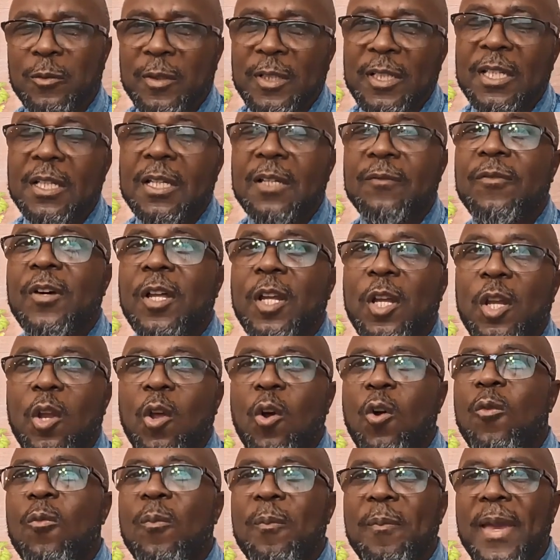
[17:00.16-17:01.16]
We're looking for
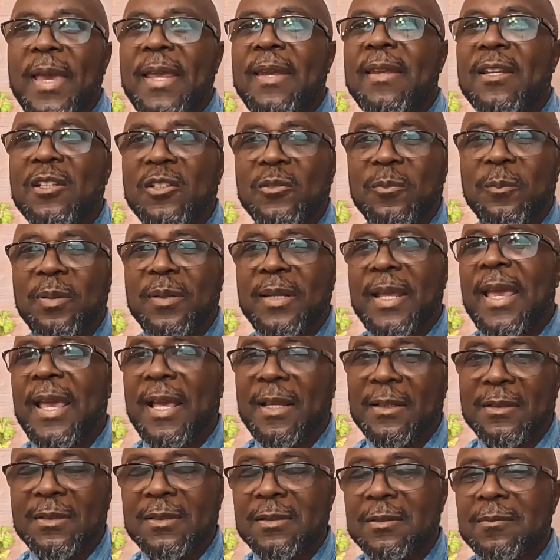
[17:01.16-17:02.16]
low maintenance
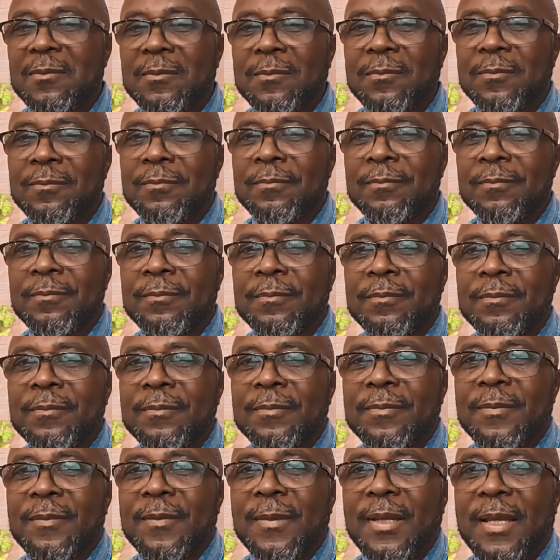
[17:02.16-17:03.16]
plants.
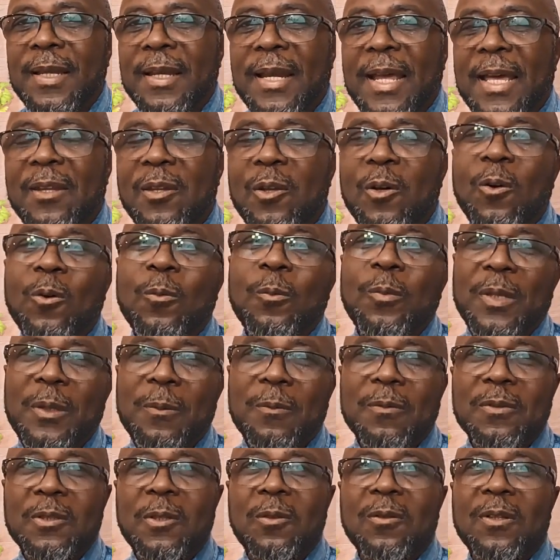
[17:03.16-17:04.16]
And I know
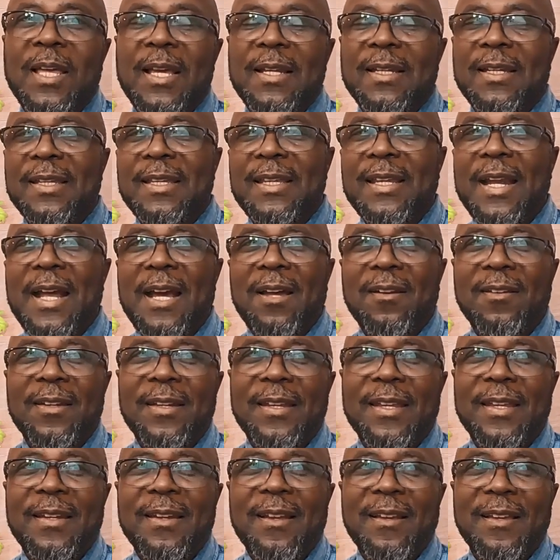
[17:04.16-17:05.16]
people don't like to get out
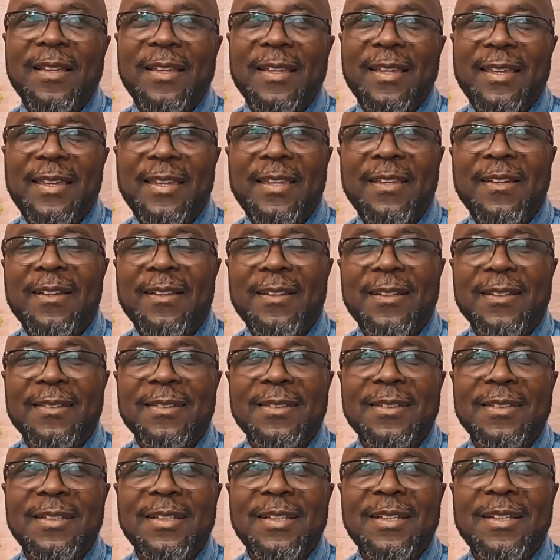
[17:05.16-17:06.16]
there in the heat of
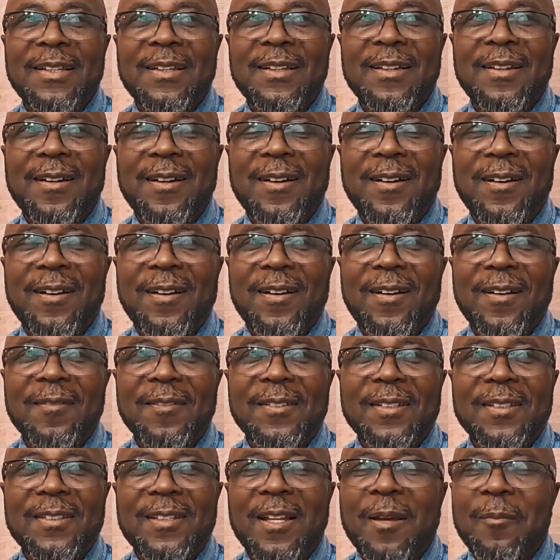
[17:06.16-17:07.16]

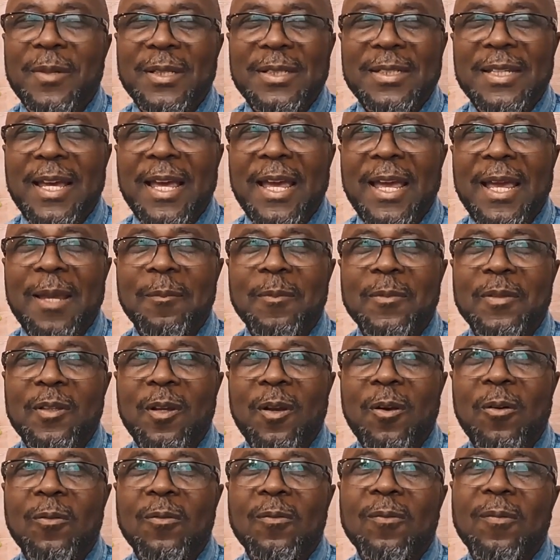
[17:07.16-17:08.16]
the summertime.
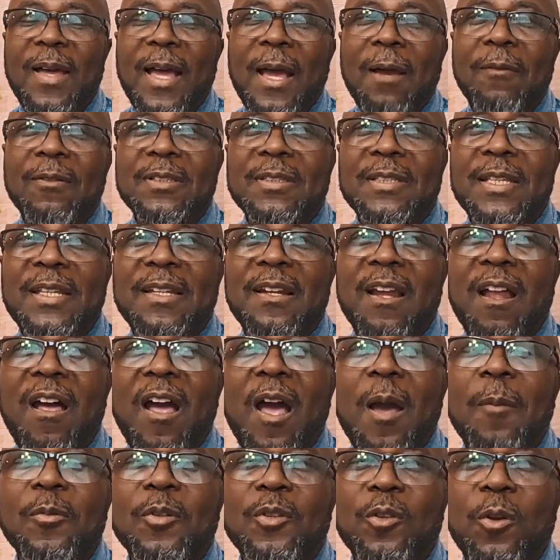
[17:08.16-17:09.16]
So I would say in
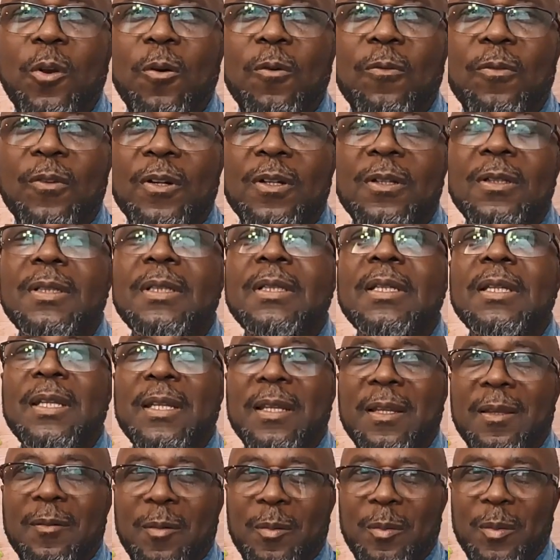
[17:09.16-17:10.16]
October,
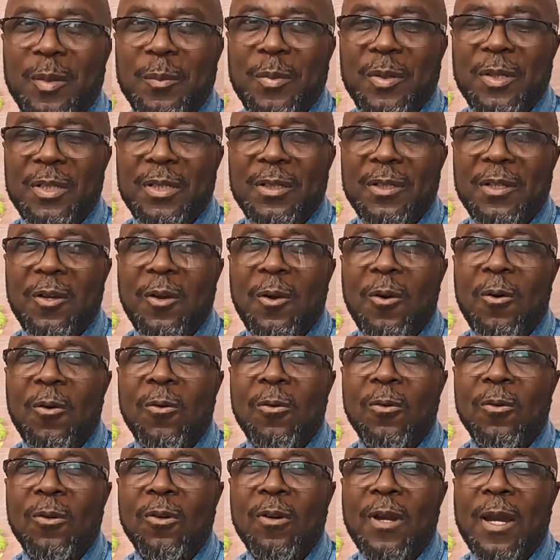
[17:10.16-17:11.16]
we'll be putting
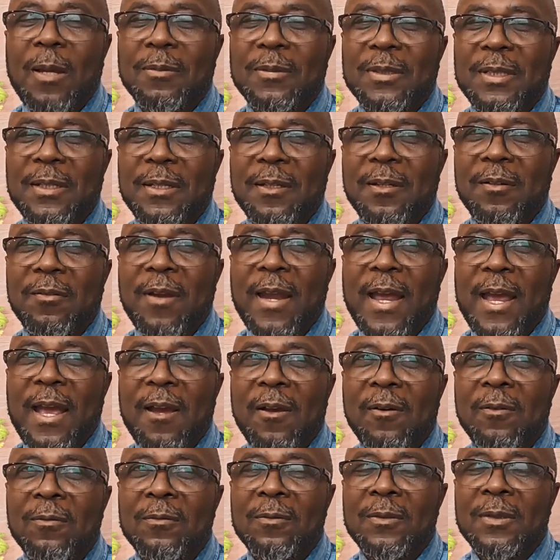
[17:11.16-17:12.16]
cold crops in the
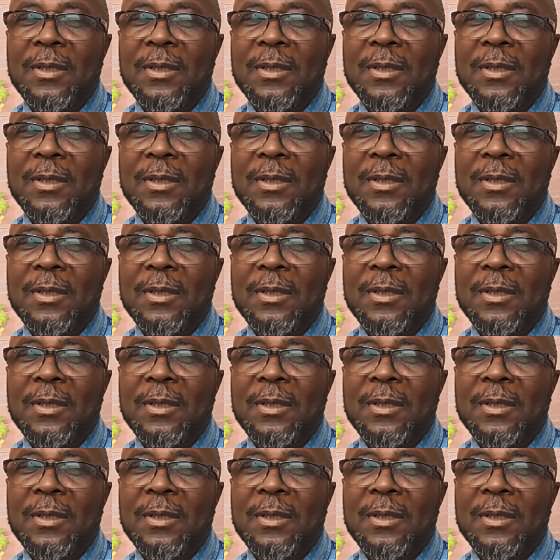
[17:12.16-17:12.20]
ground